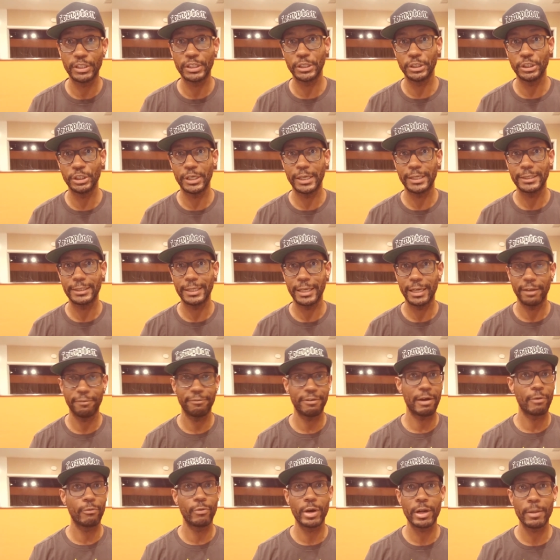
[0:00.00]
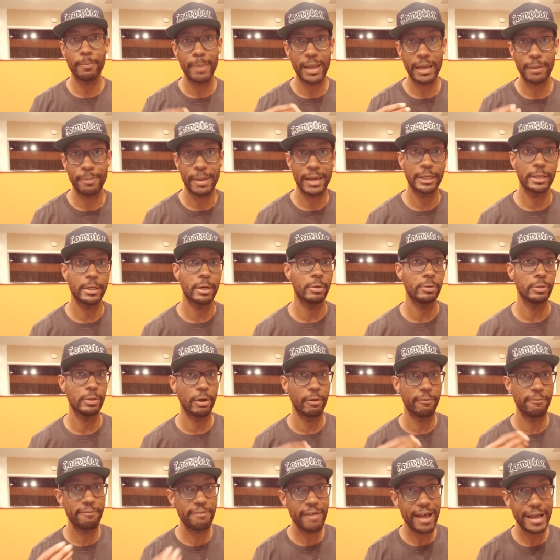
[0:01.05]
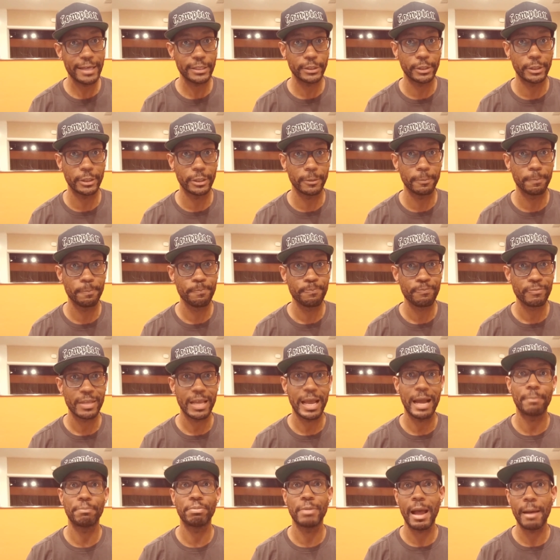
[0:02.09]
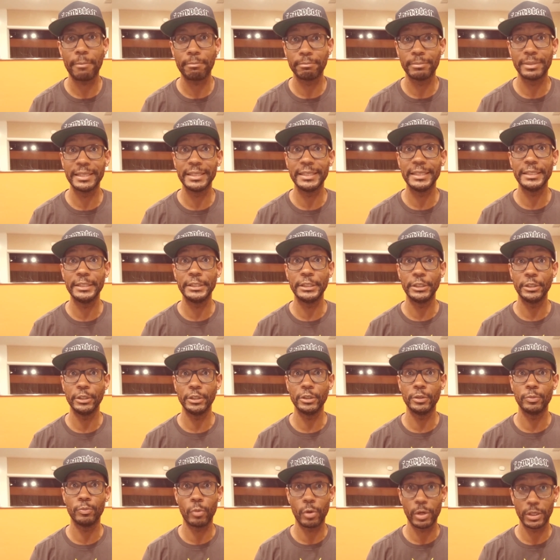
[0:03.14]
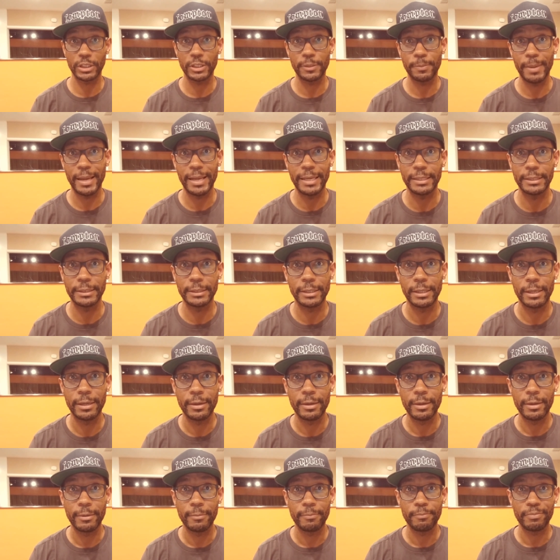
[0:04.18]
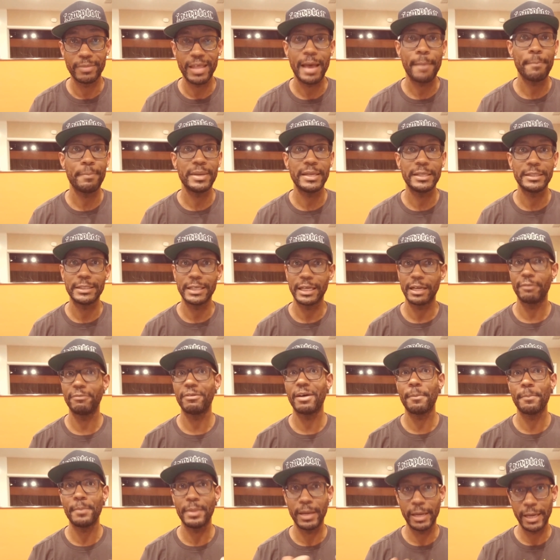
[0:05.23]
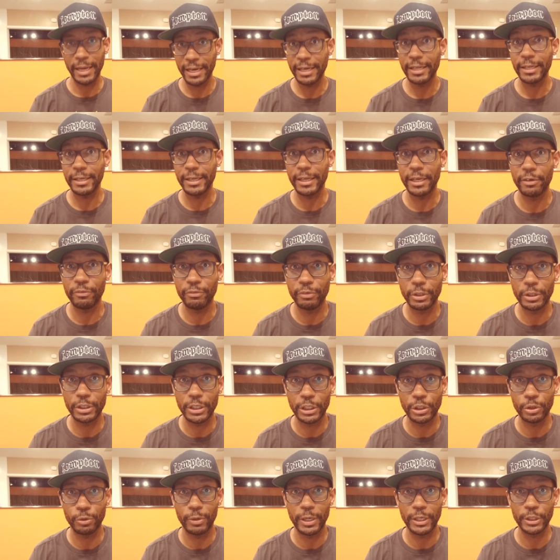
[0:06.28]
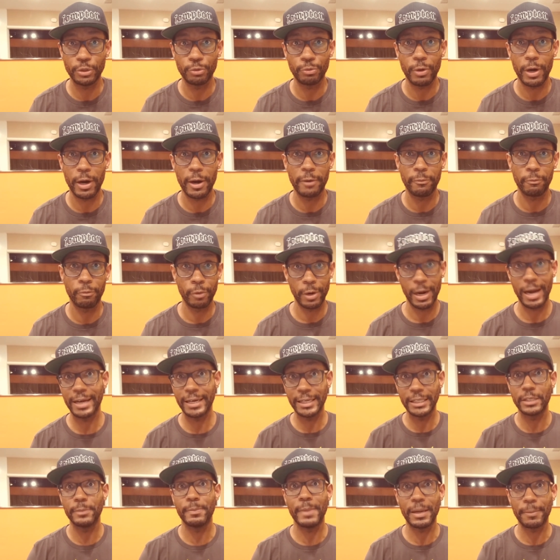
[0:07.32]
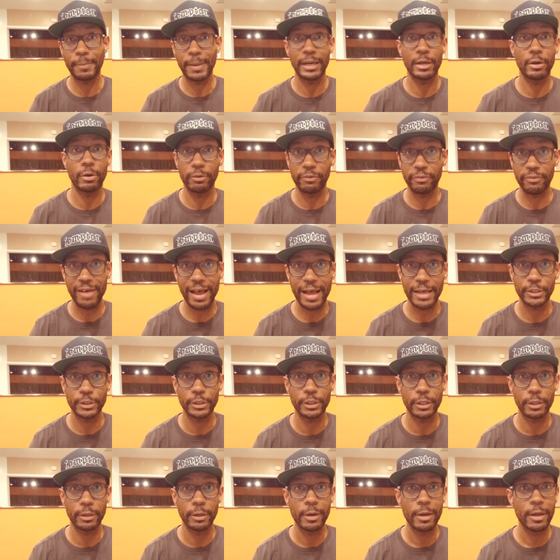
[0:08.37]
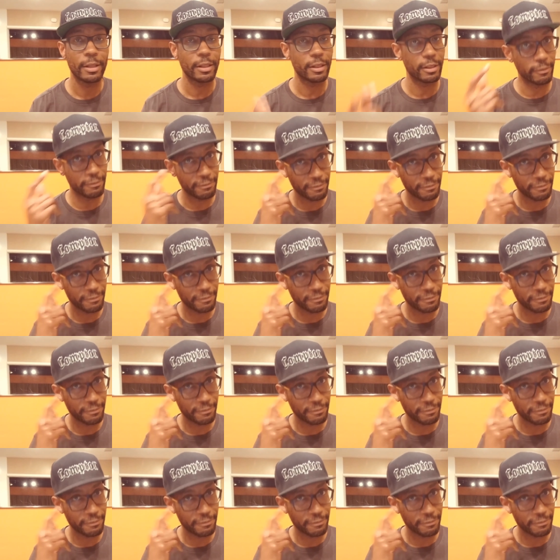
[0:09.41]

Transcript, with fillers: which suggests that if I want to make my code go faster, I probably need to use more space. That means that if I'm in an interview situation where I, where I need to make my code faster,